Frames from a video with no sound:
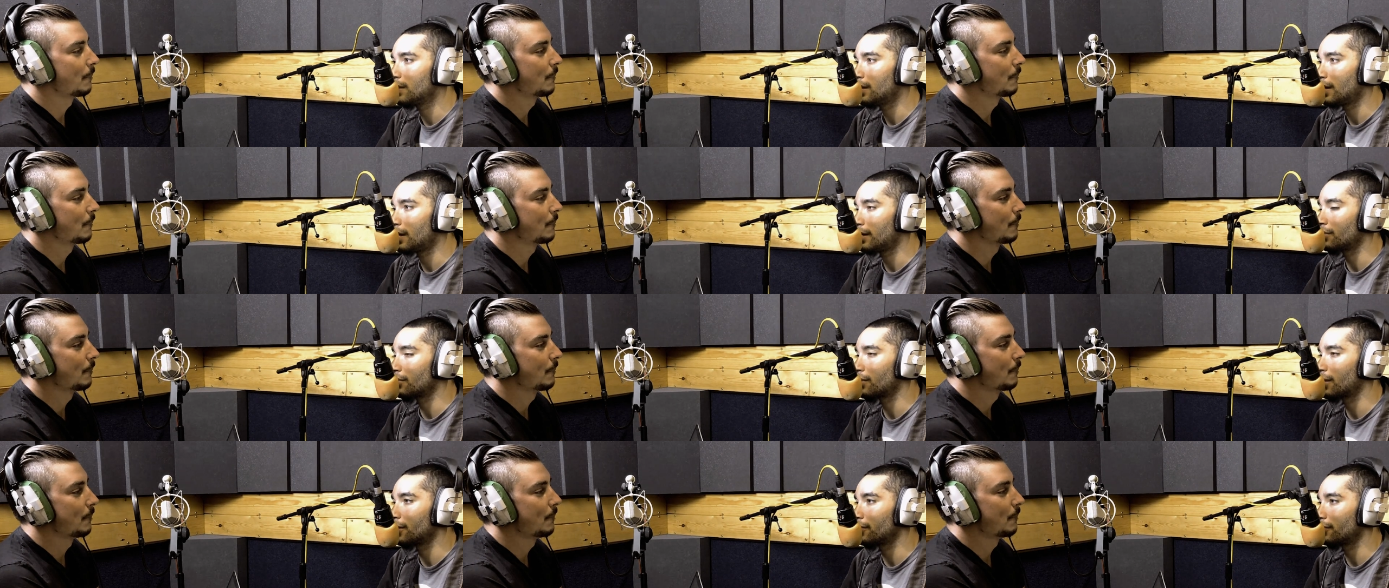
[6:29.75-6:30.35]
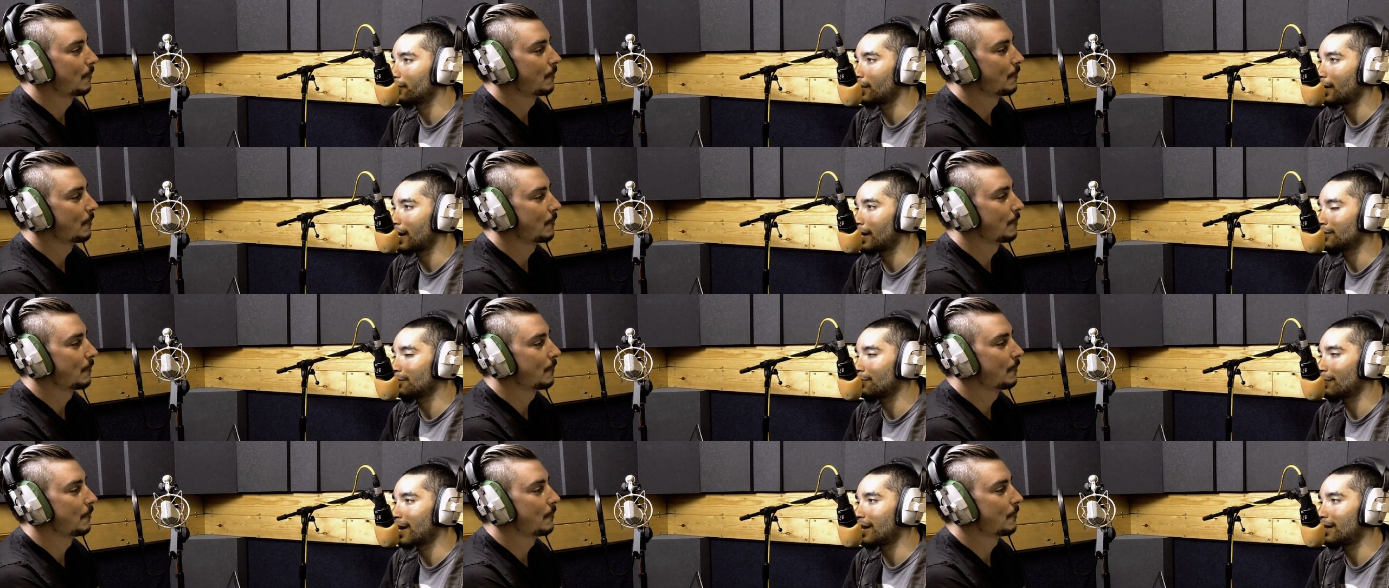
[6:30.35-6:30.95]
Speaker 1: and you're kind of, as
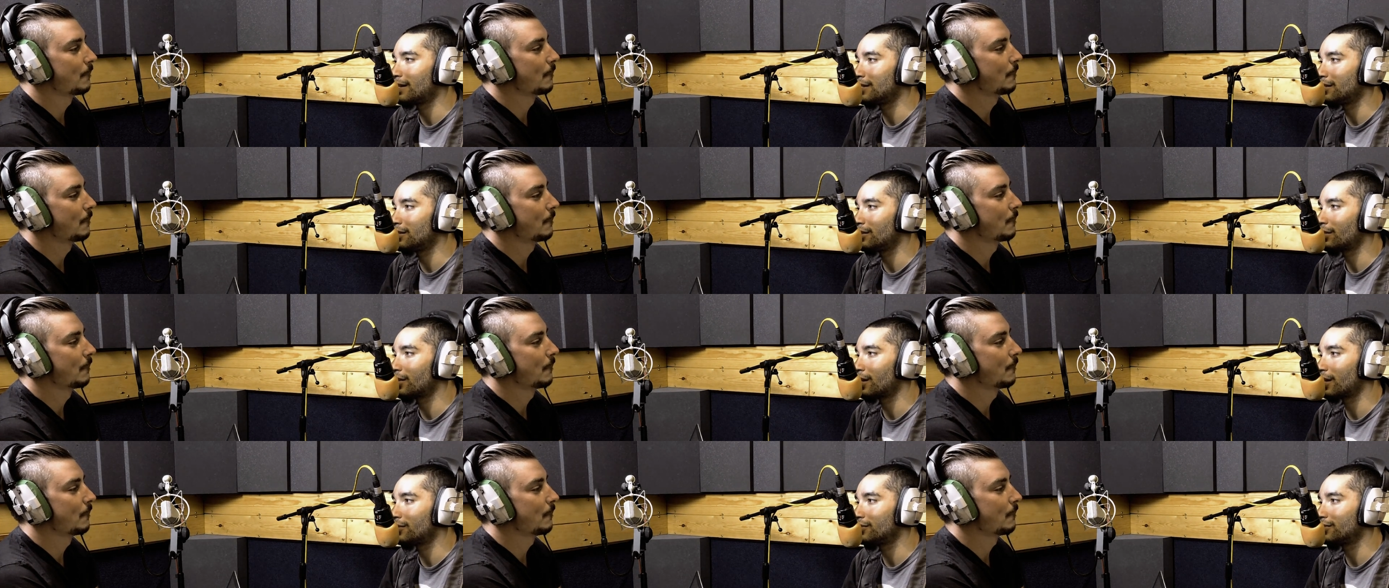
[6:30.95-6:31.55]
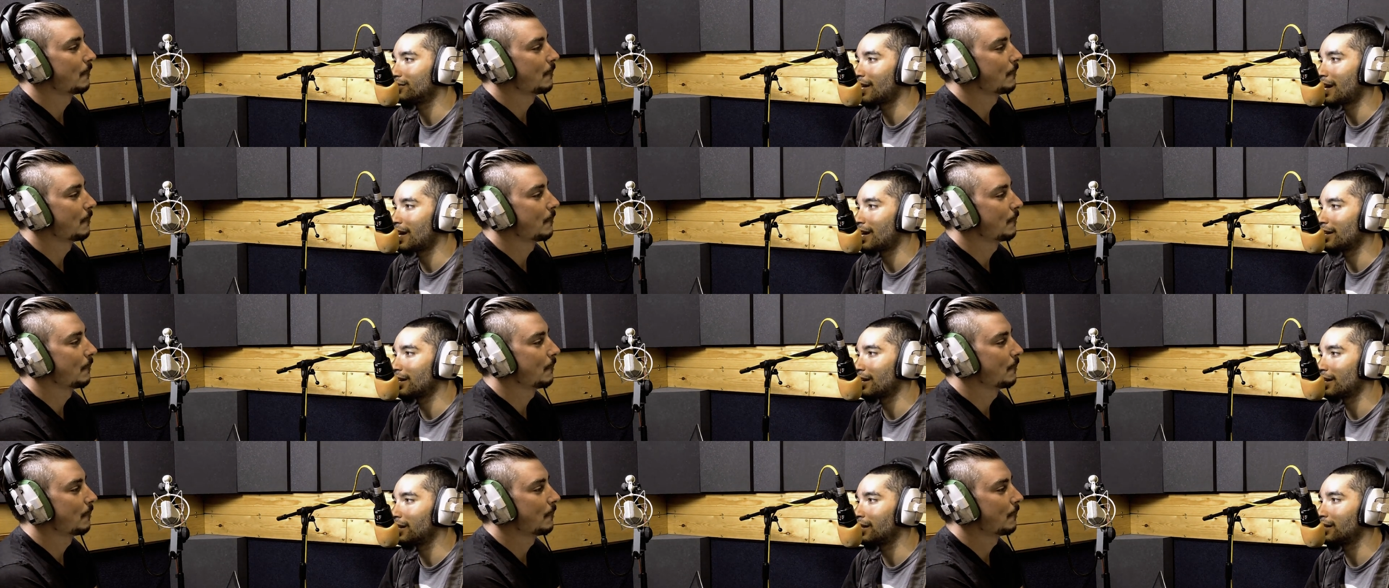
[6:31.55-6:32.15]
a band leader, you're kind of
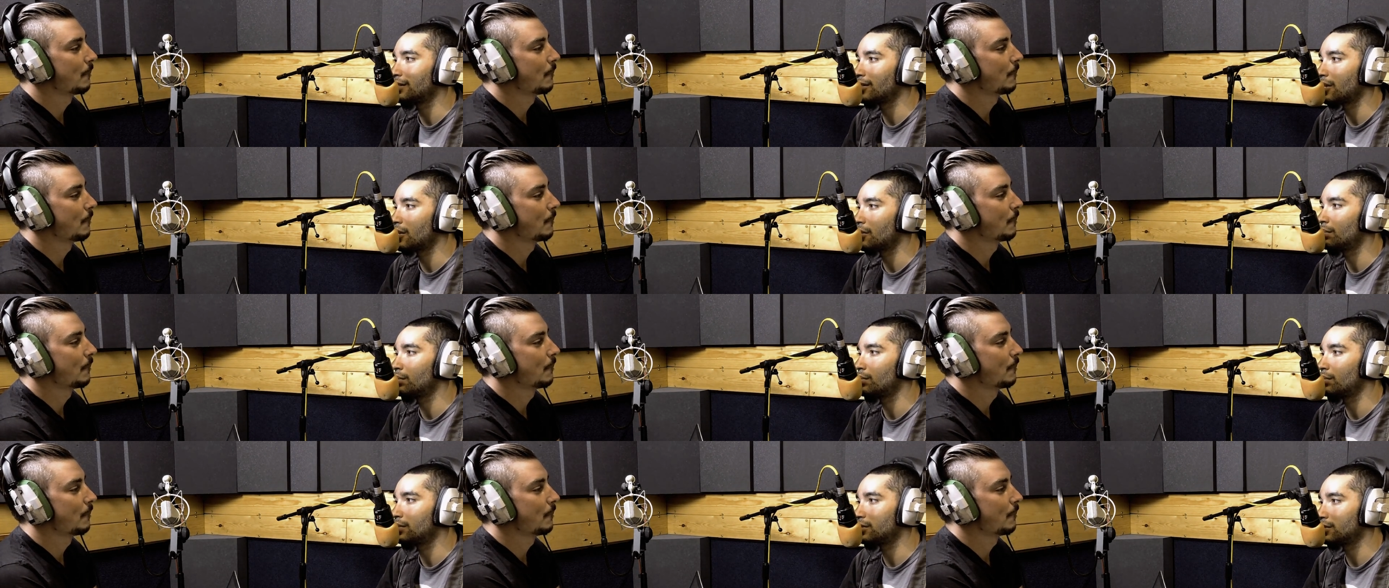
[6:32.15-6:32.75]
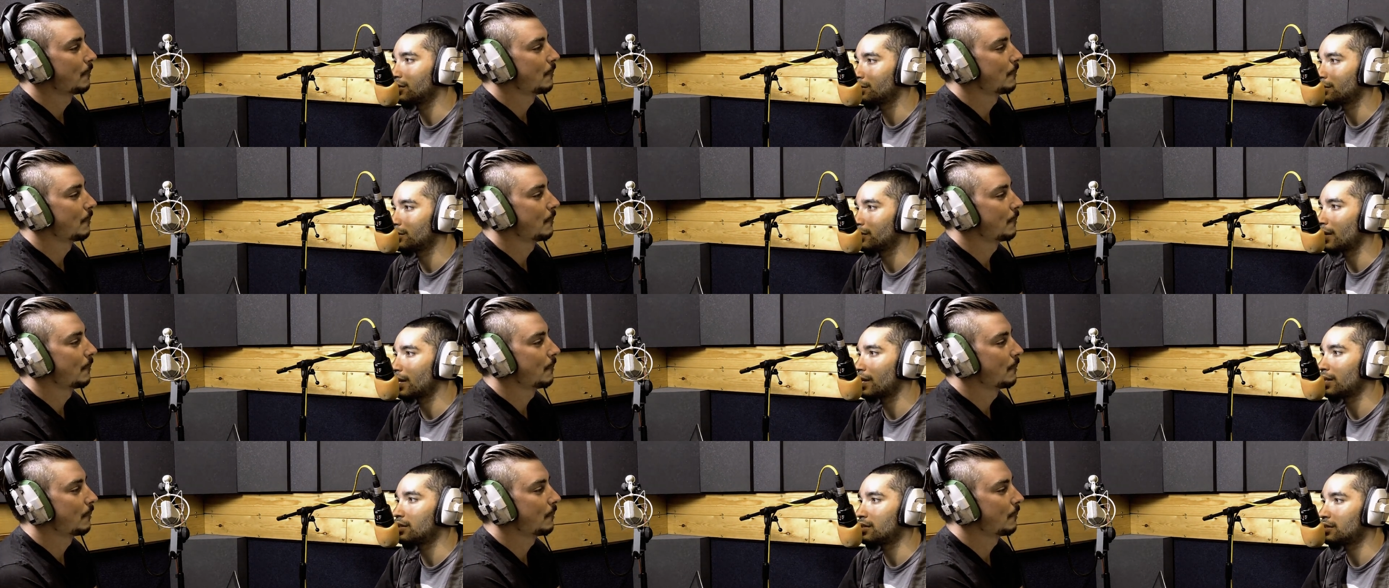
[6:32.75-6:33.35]
setting an example in terms of
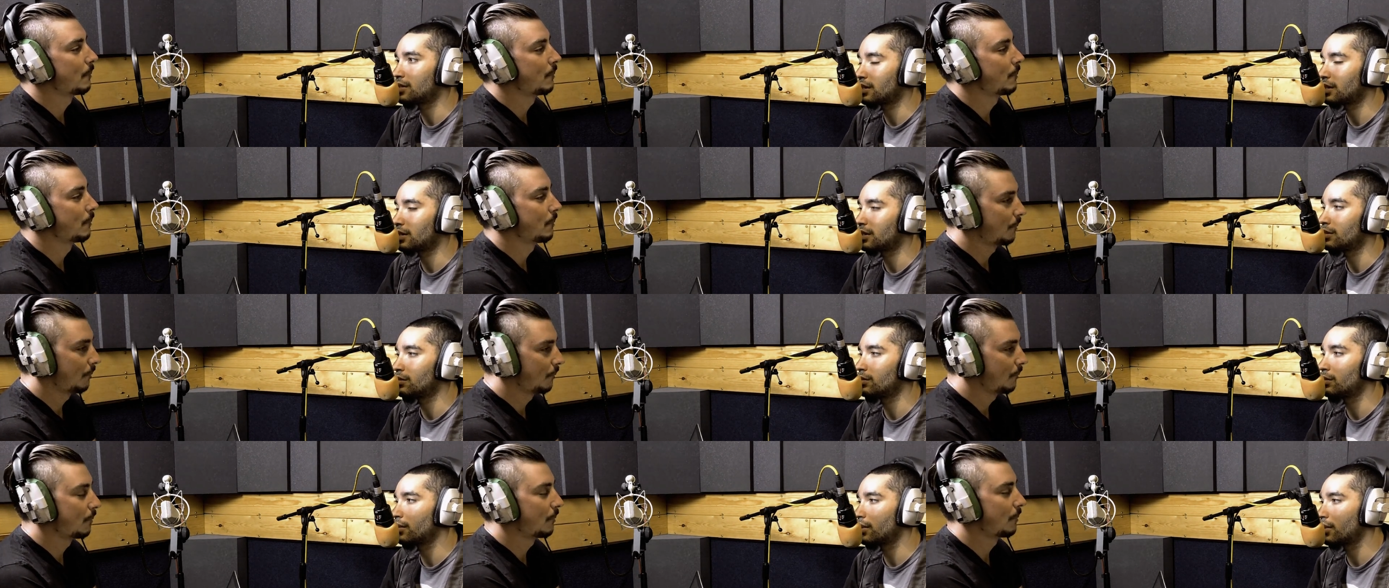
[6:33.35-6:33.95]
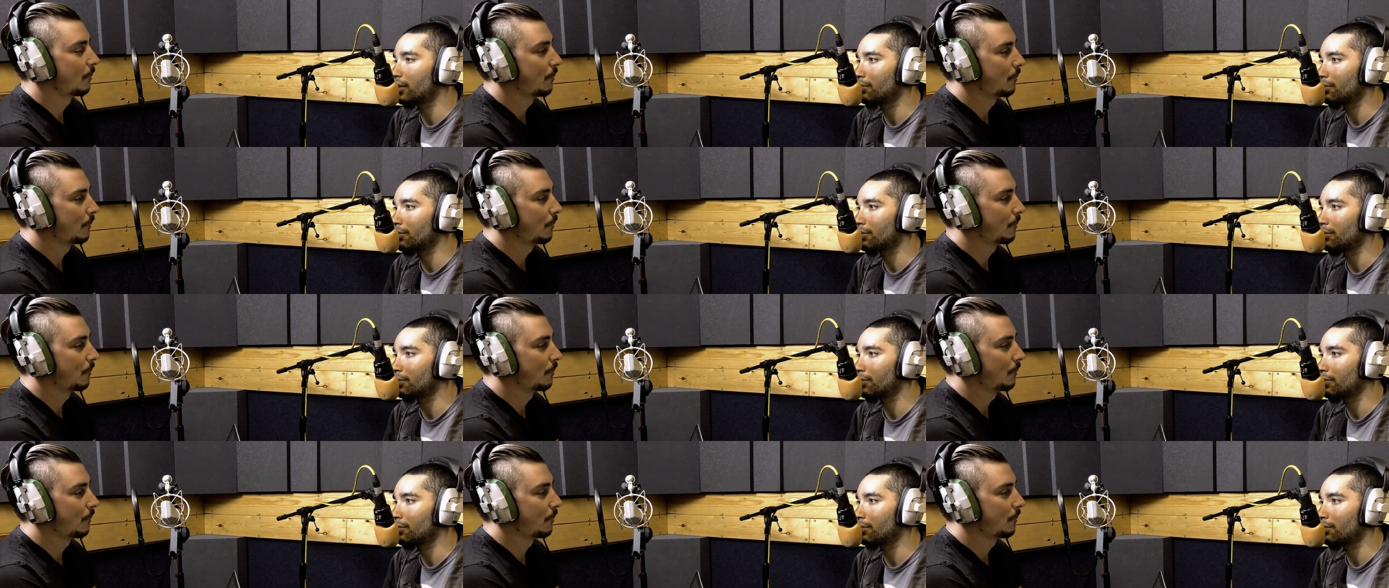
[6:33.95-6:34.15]
energy that you want other